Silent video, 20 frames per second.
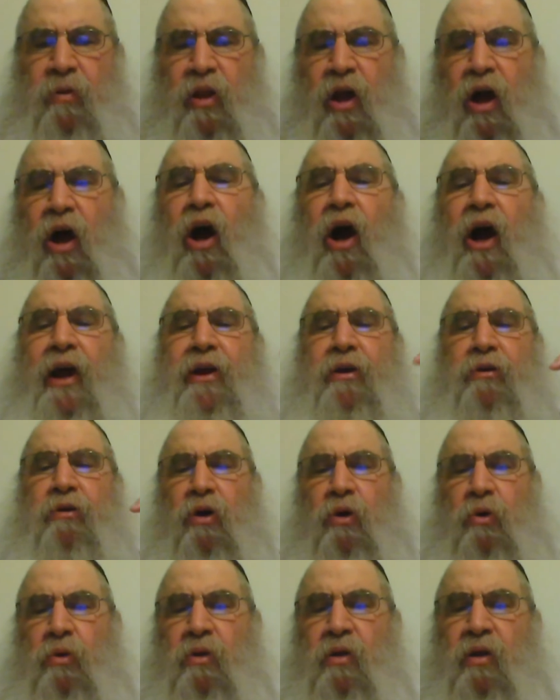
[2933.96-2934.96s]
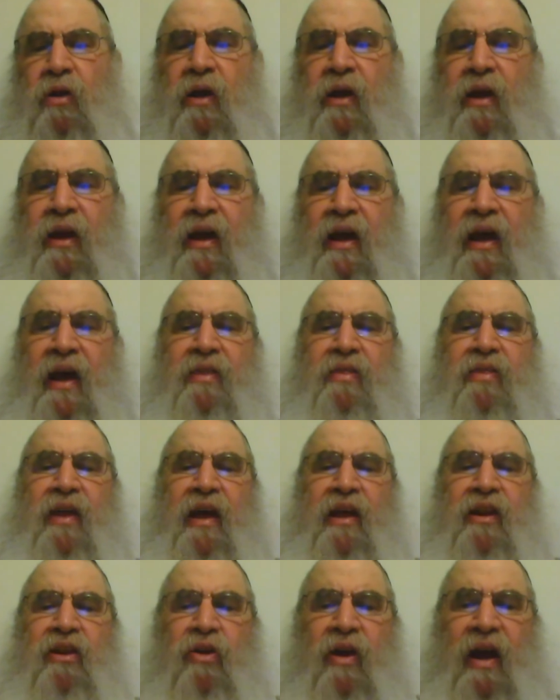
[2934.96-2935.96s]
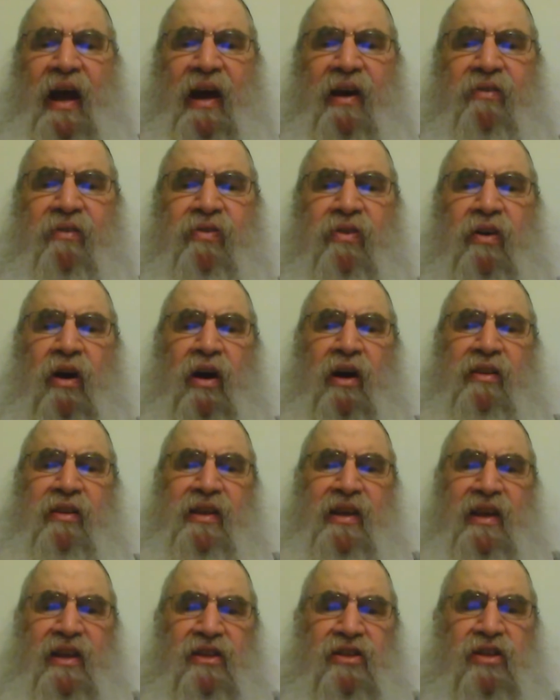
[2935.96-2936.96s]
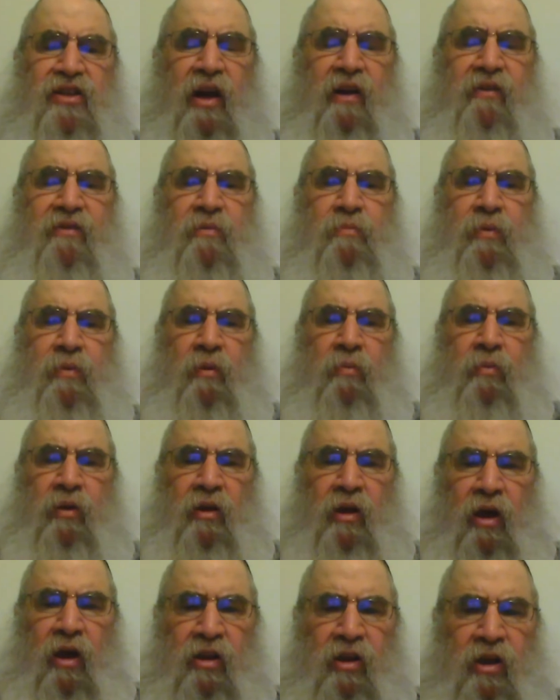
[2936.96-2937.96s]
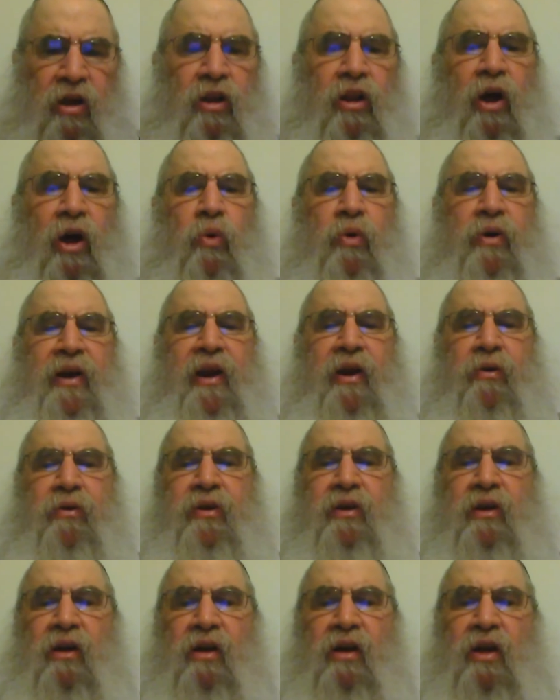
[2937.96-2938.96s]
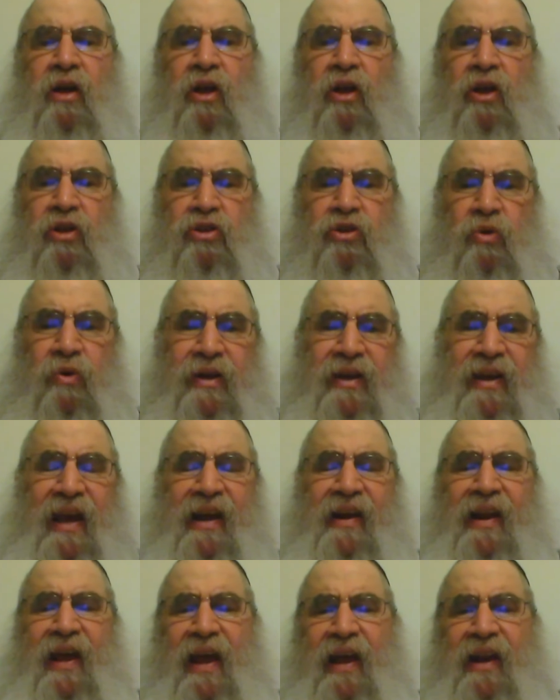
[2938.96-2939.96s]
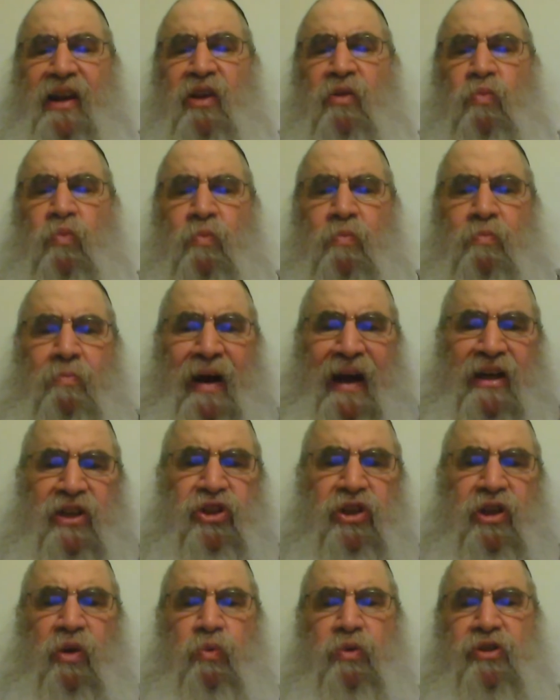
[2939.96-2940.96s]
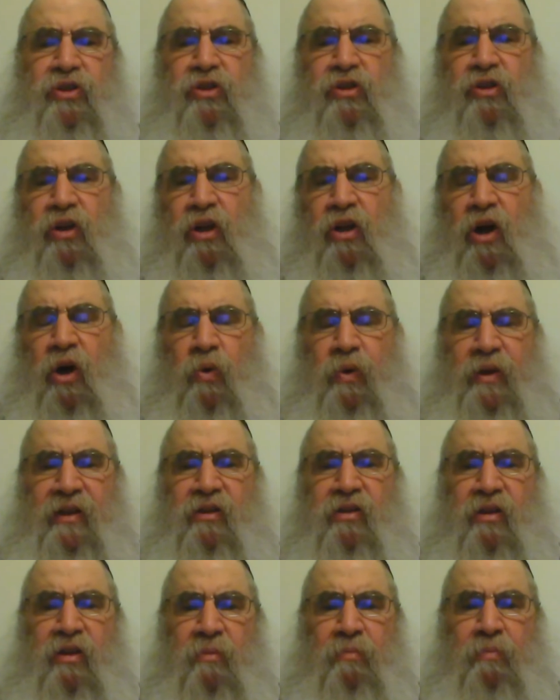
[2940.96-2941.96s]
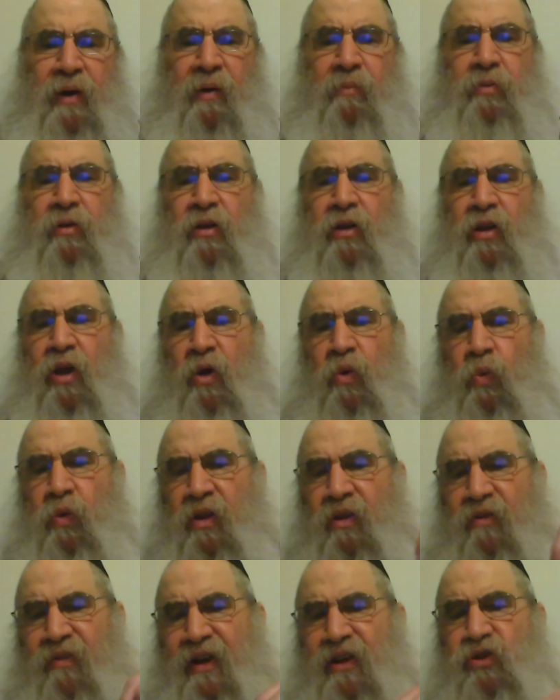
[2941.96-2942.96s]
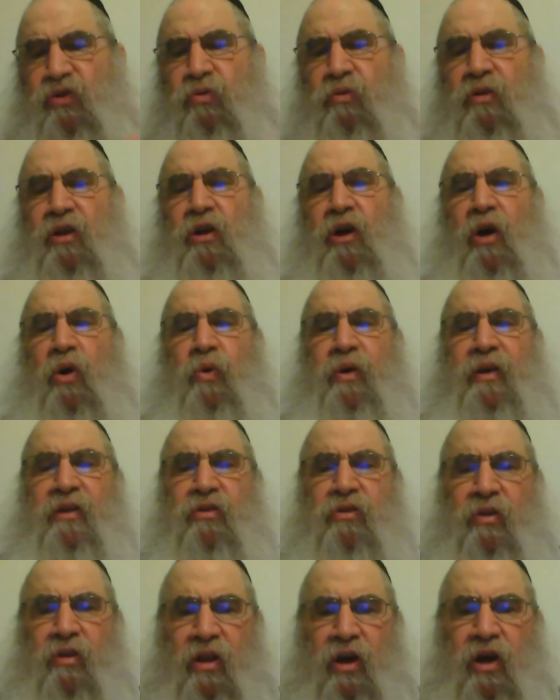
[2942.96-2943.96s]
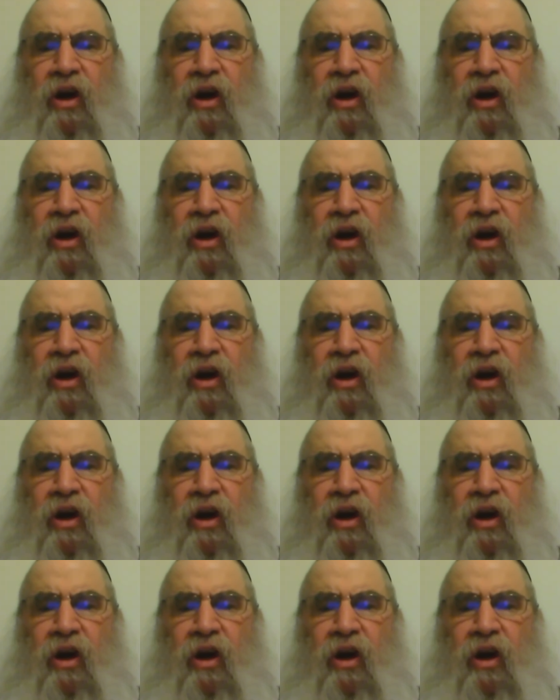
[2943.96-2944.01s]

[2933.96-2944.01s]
higher hole, and then you have on the inside of the bubble on a lower area. So again, any mashke which is going to go into the bubble will eventually go into the